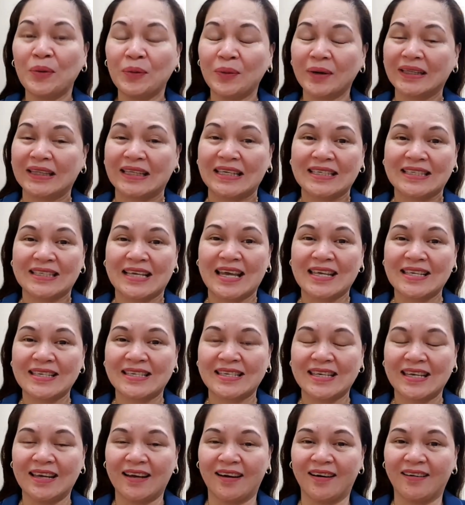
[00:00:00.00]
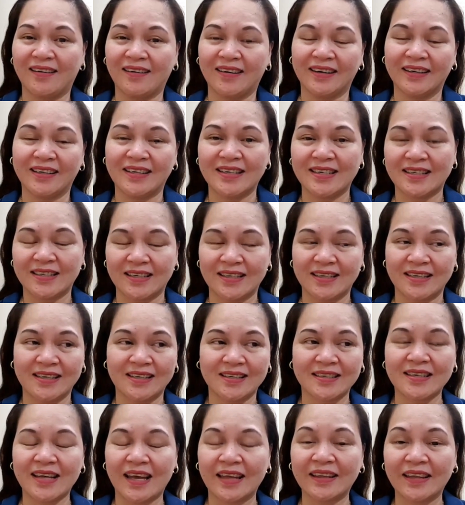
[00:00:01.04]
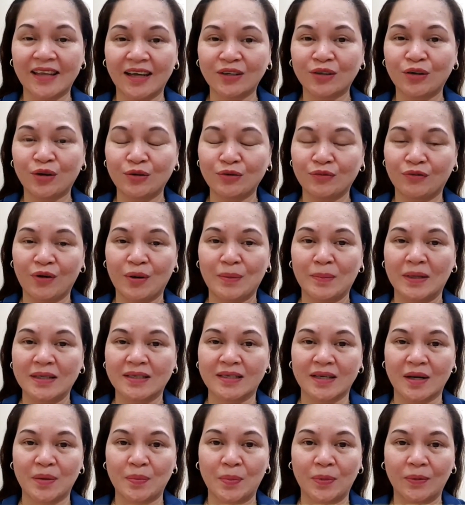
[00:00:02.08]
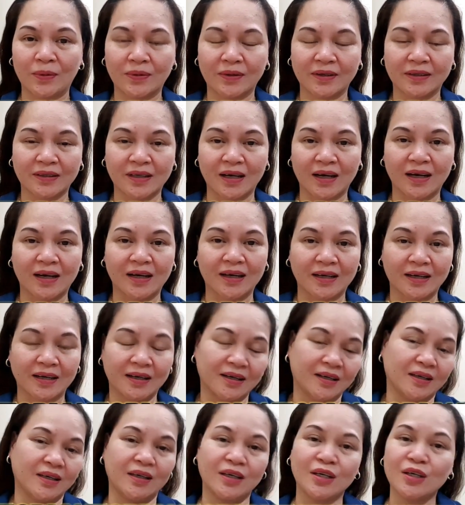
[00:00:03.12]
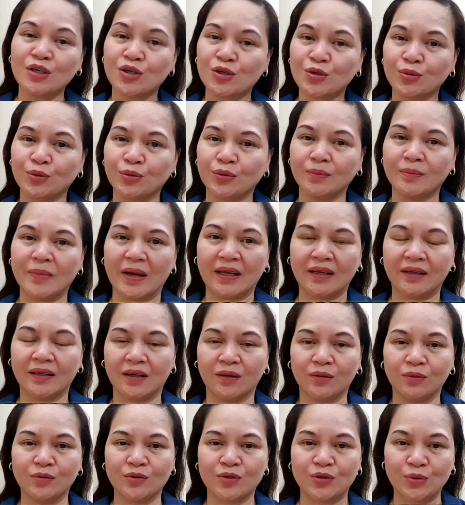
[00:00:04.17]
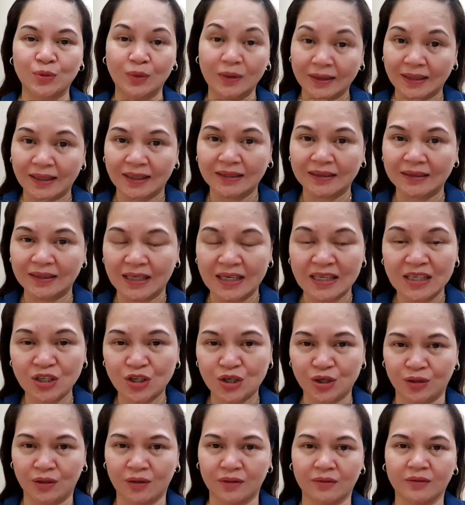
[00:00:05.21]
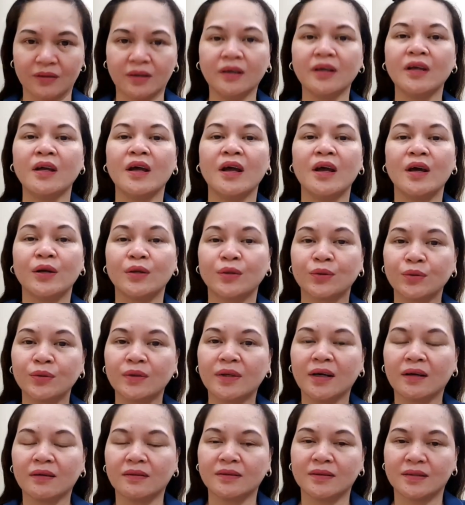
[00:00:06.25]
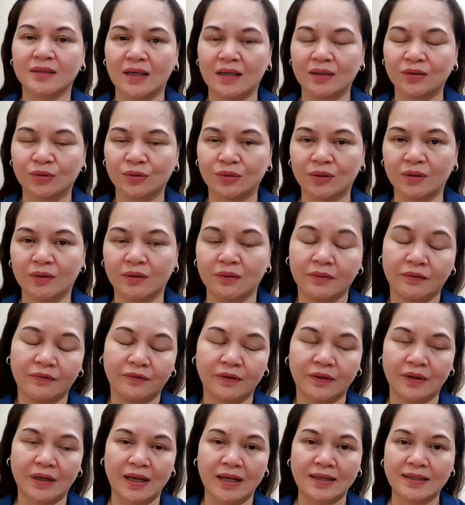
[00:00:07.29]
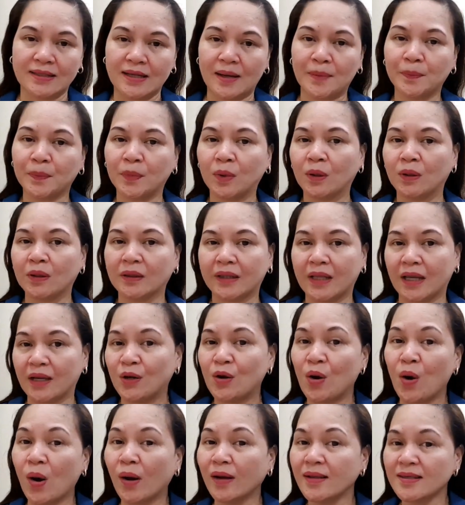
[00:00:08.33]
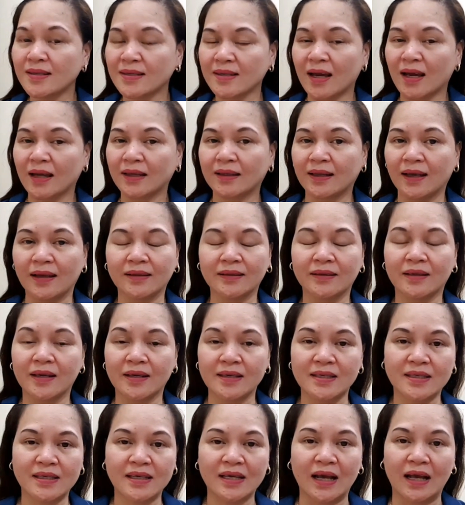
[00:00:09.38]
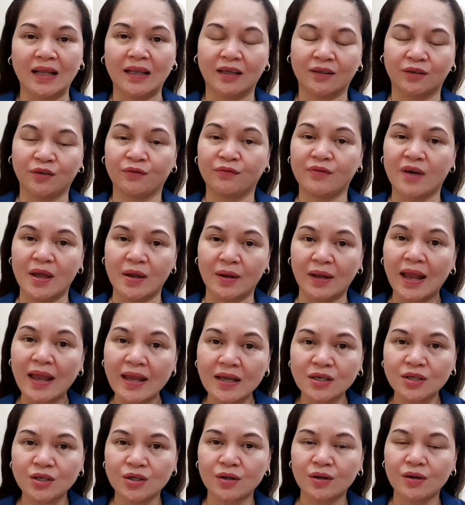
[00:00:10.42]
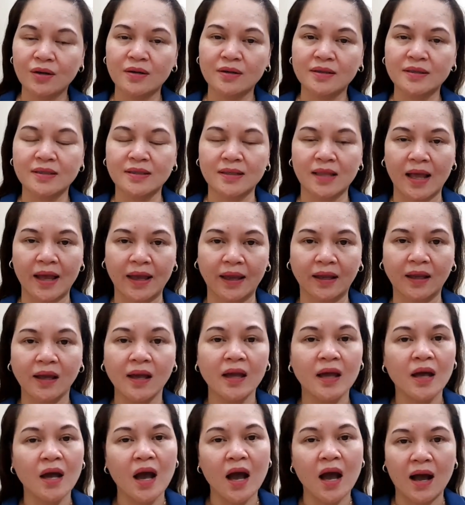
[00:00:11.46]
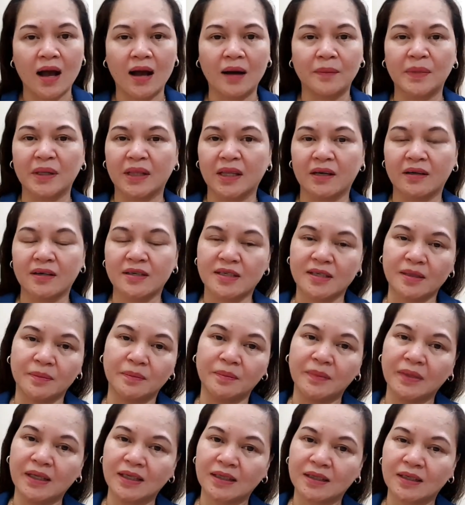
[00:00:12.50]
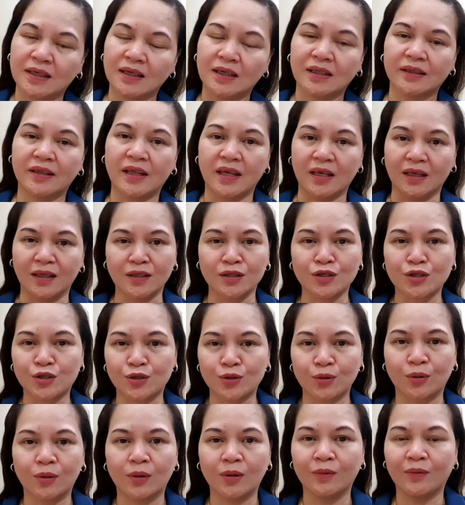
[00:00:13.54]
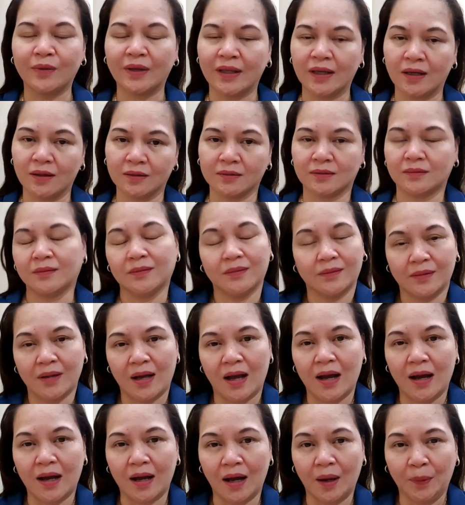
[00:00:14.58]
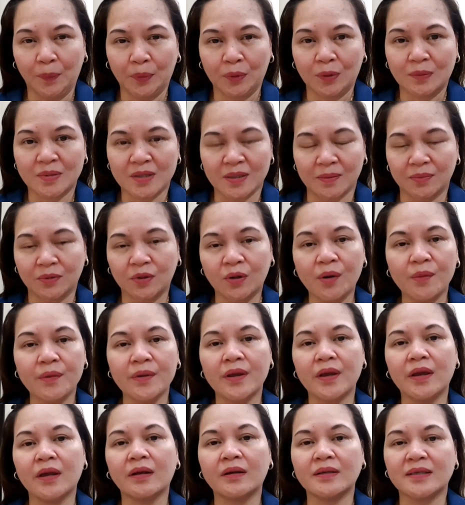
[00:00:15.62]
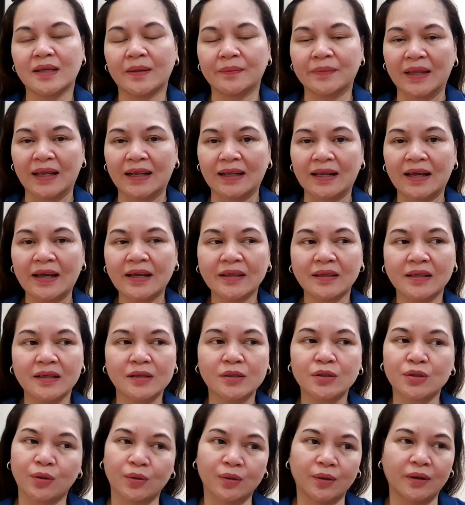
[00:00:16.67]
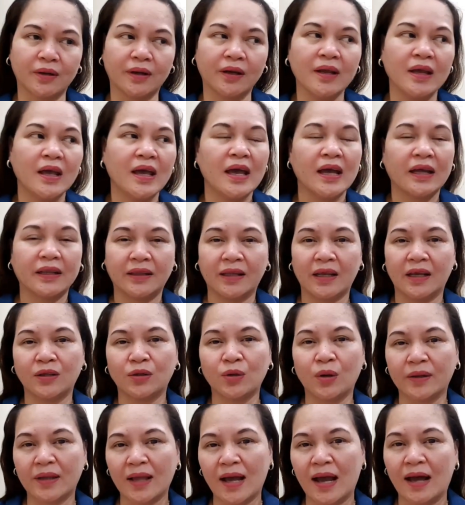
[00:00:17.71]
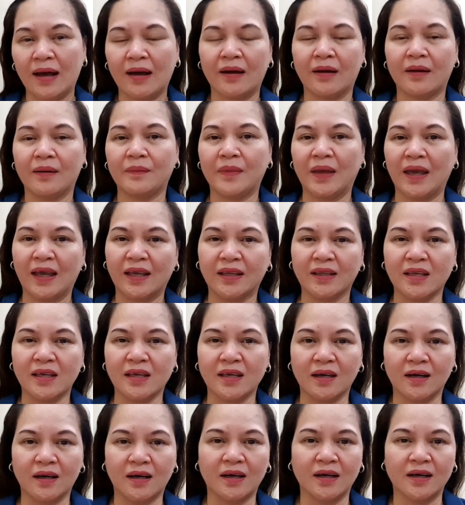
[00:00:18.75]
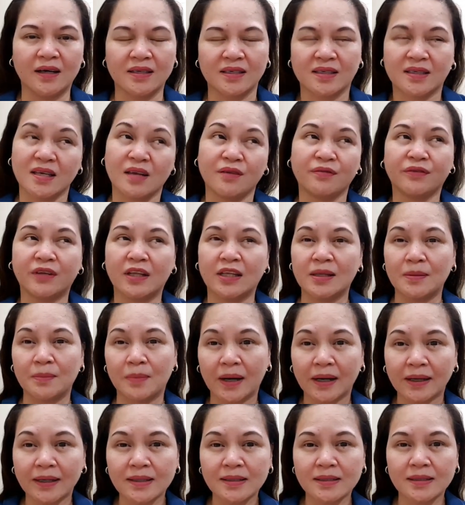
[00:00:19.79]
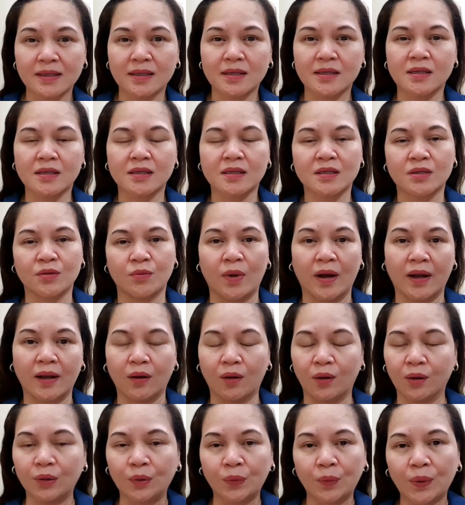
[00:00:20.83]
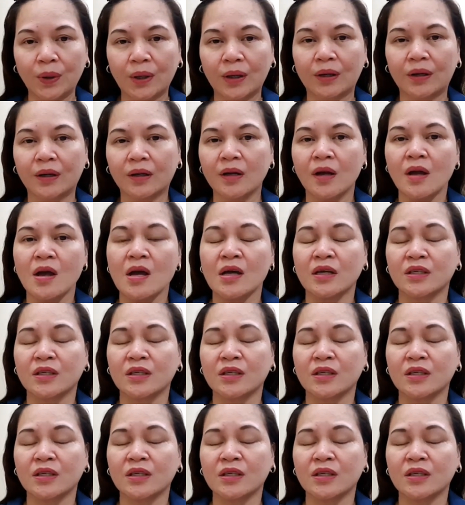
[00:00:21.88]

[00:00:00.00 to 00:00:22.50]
What is NCR? This is a non-conformance report issued by the consultant engineer to the contractor. For example, they go on site and they see a lot of violations, like material submittal, they install without approved shop drawing, something like this, or they don't have any safety devices while on work.